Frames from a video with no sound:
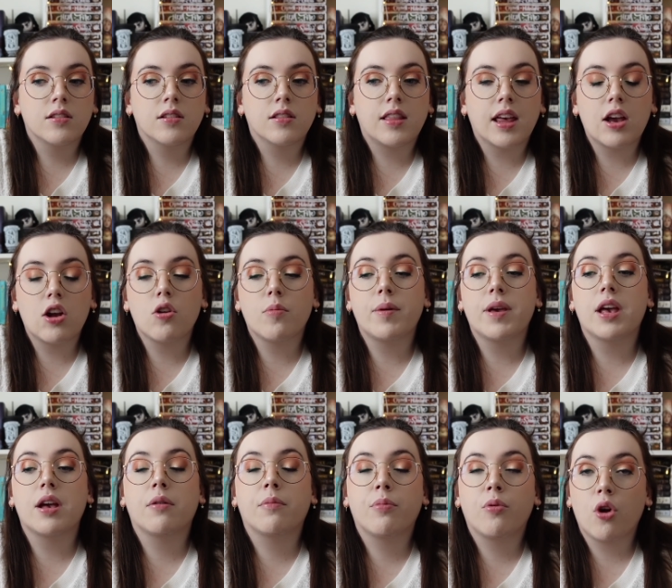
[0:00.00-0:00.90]
they are
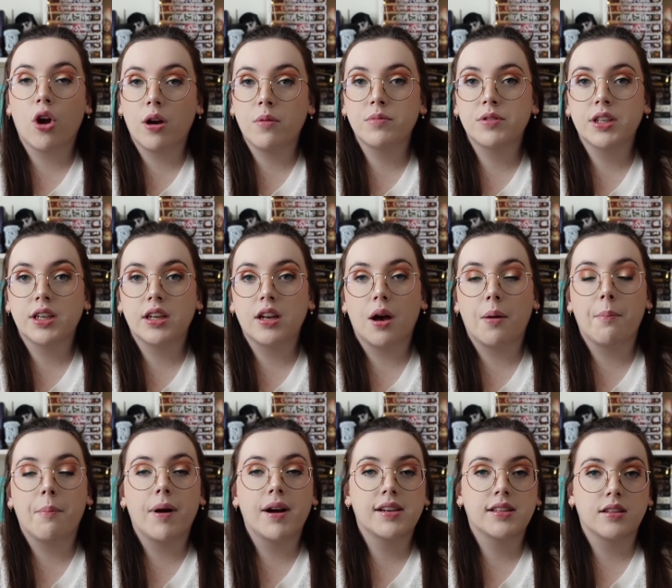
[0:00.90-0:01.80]
being prompted
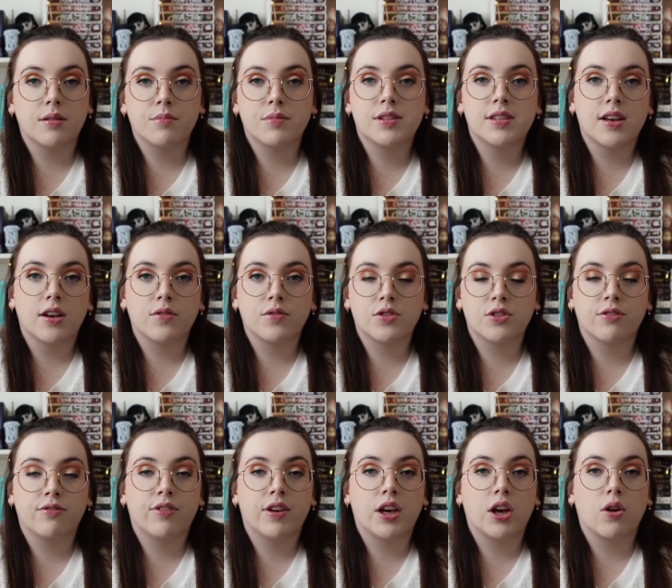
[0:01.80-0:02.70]
among themselves to
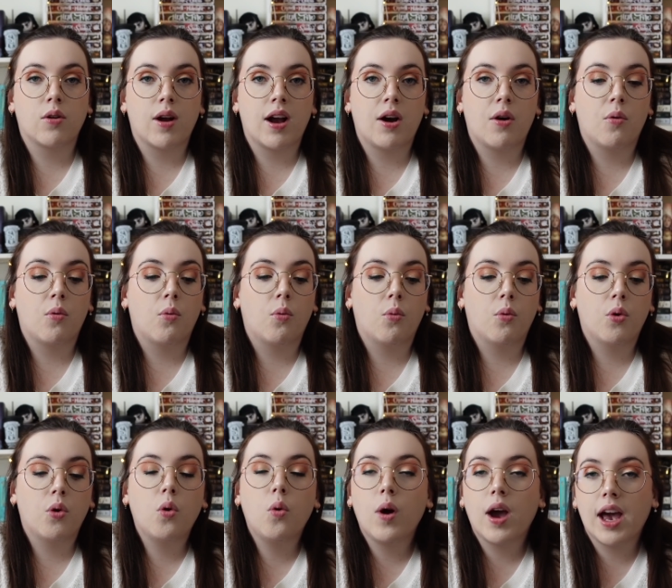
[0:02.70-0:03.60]
figure out
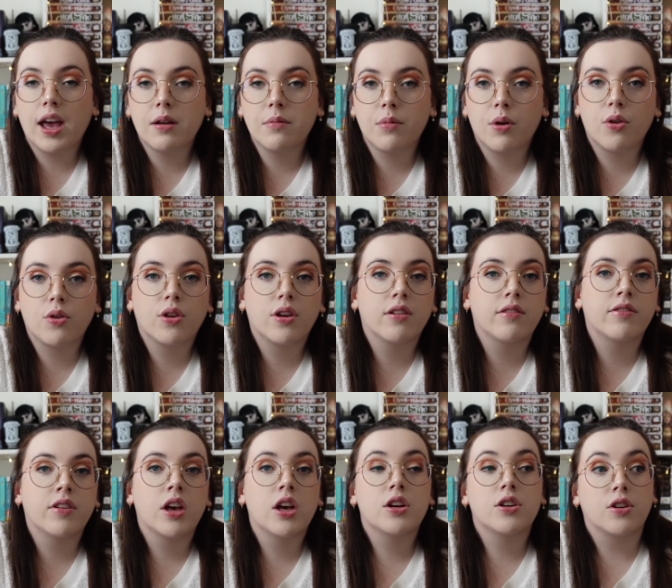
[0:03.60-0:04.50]
who had motive,
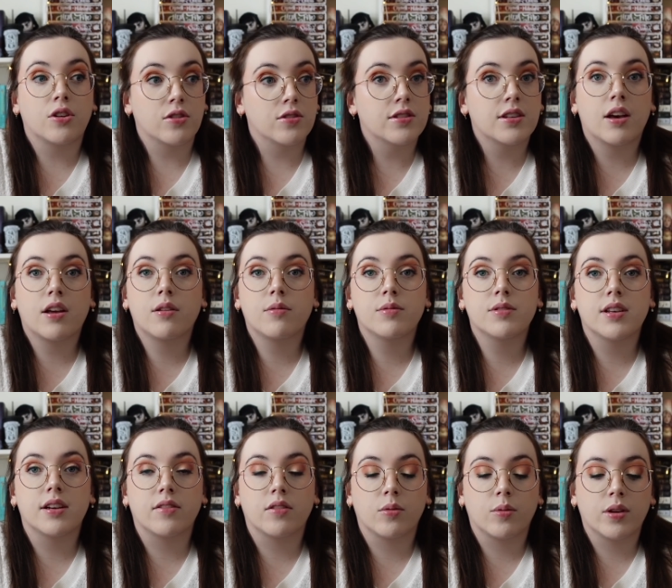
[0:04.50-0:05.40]
turns out it was
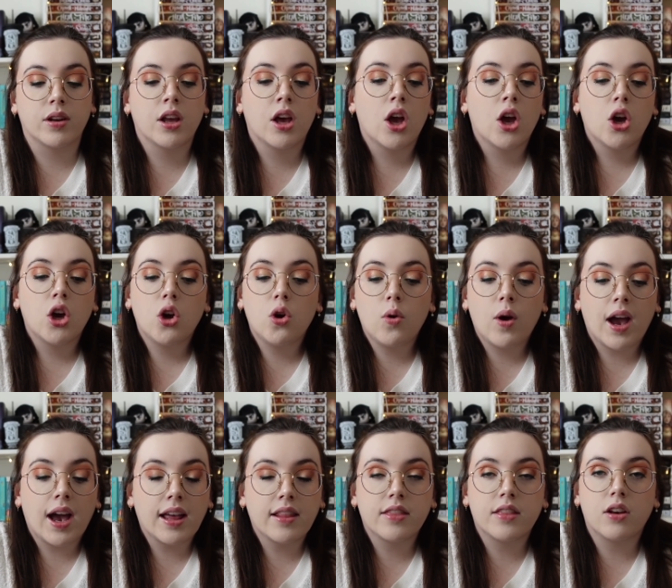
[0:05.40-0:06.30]
everyone, who
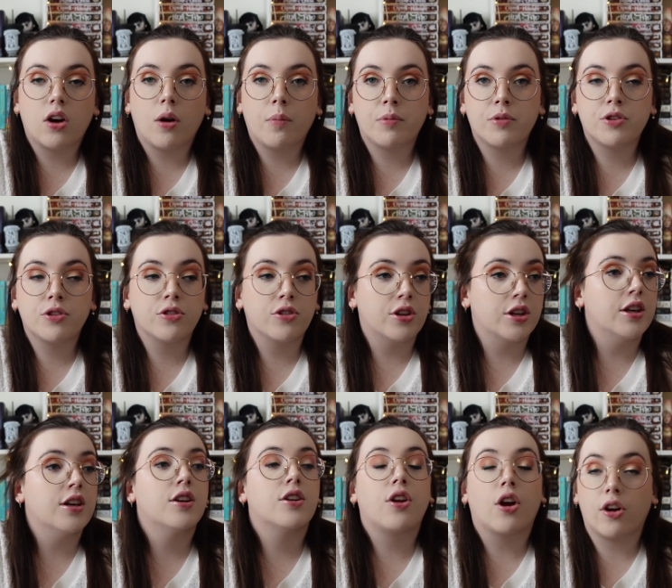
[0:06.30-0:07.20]
had the
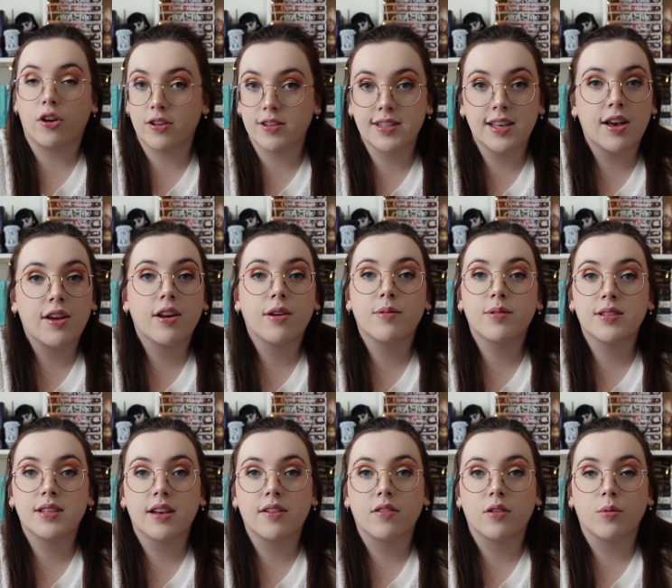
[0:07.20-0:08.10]
opportunity, turns out it
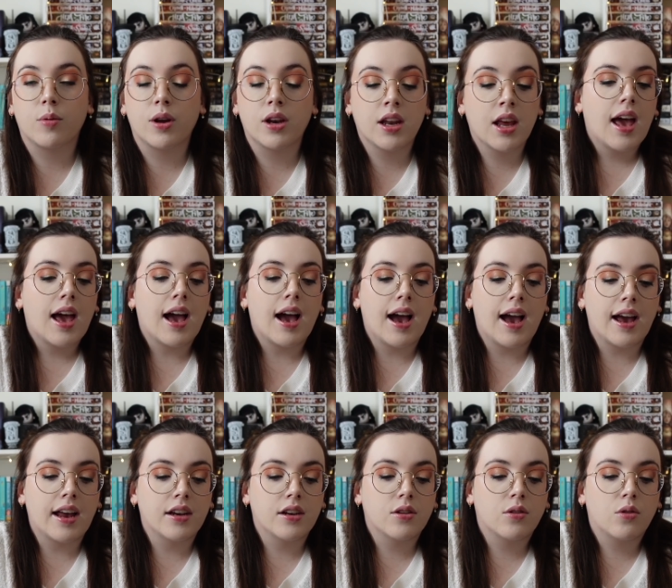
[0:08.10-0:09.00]
was everyone,
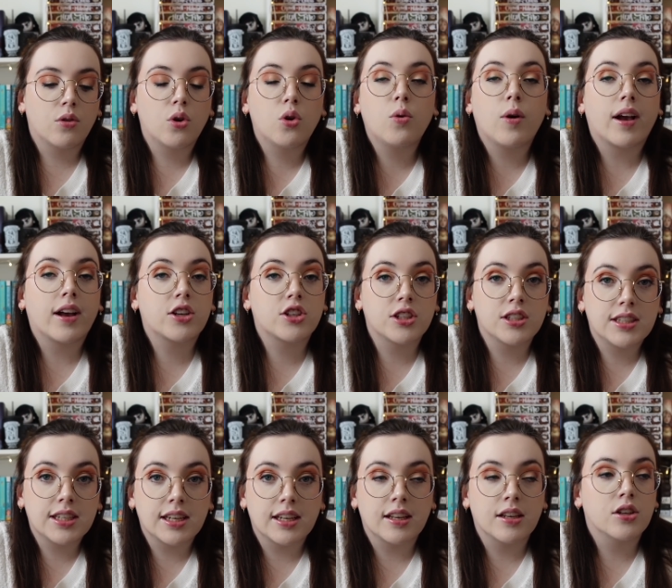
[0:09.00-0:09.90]
and who actually
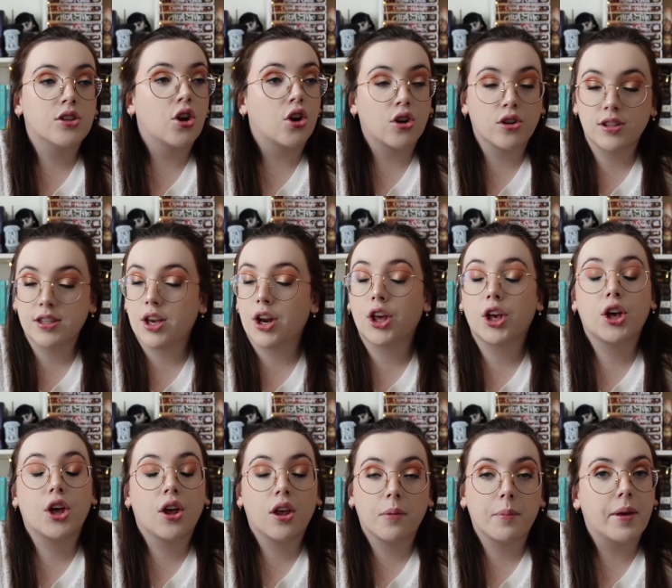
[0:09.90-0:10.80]
did it, turns out it
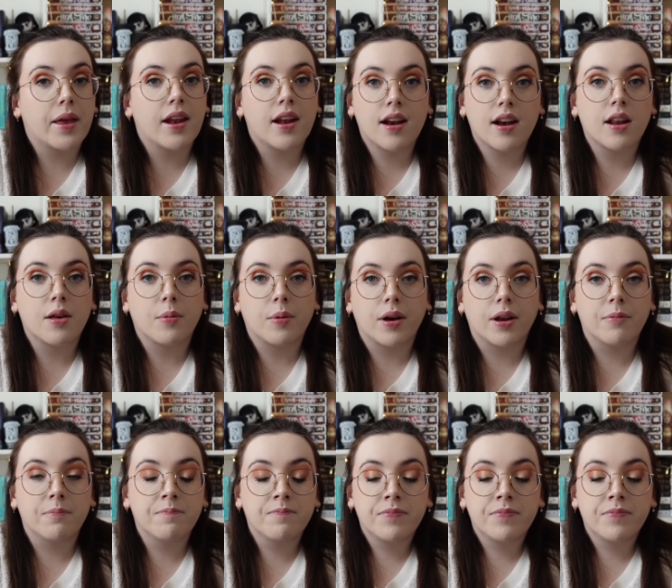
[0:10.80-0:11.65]
could have been anyone